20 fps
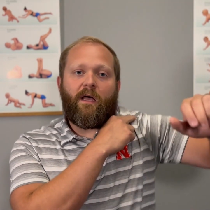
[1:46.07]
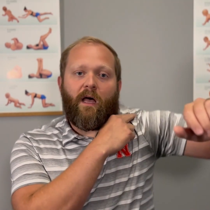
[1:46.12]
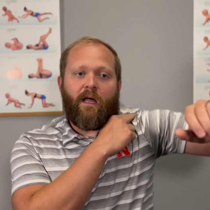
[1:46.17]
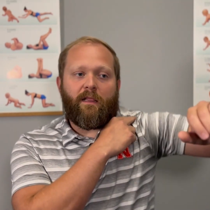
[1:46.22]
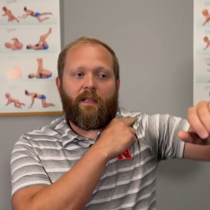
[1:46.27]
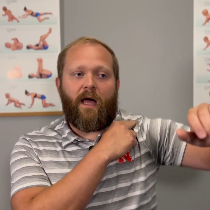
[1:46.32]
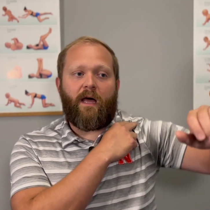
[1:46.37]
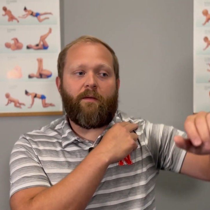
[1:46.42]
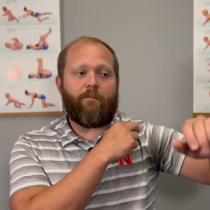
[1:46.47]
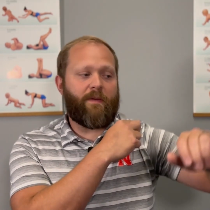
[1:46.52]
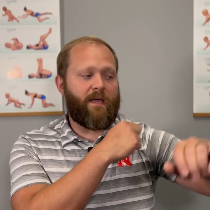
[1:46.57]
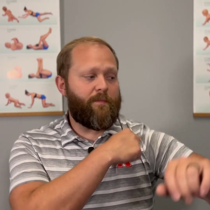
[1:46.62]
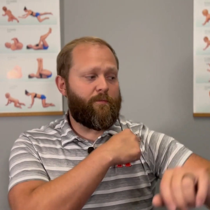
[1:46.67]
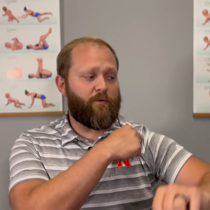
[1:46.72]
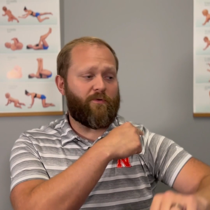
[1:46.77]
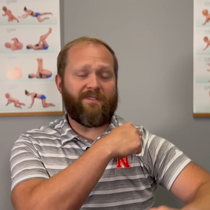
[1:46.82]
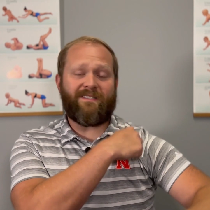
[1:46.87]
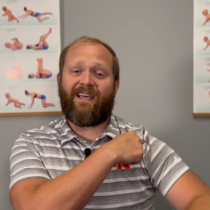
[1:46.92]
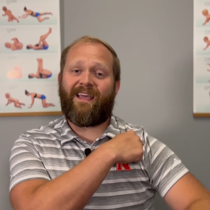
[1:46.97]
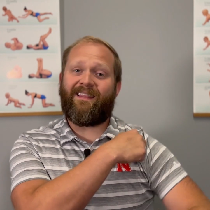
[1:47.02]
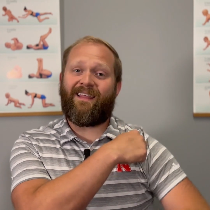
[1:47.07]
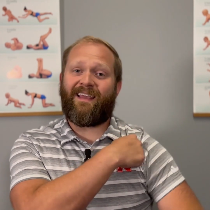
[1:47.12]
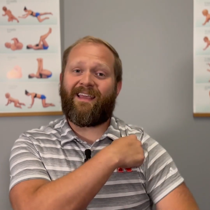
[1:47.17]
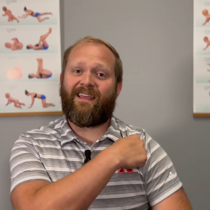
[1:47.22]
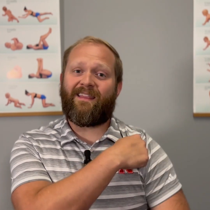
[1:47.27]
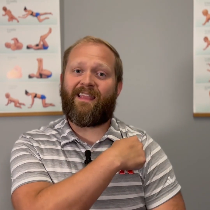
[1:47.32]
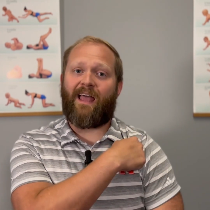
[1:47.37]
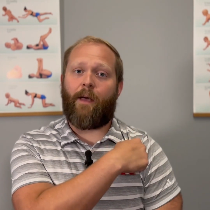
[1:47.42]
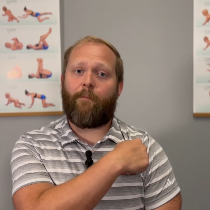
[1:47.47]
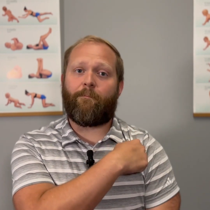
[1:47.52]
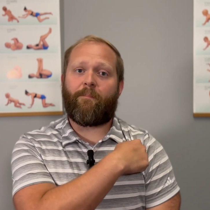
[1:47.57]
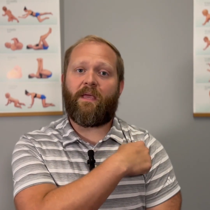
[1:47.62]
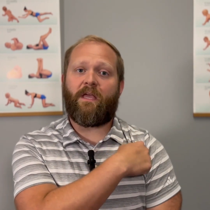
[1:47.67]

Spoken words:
a lot of people say they get that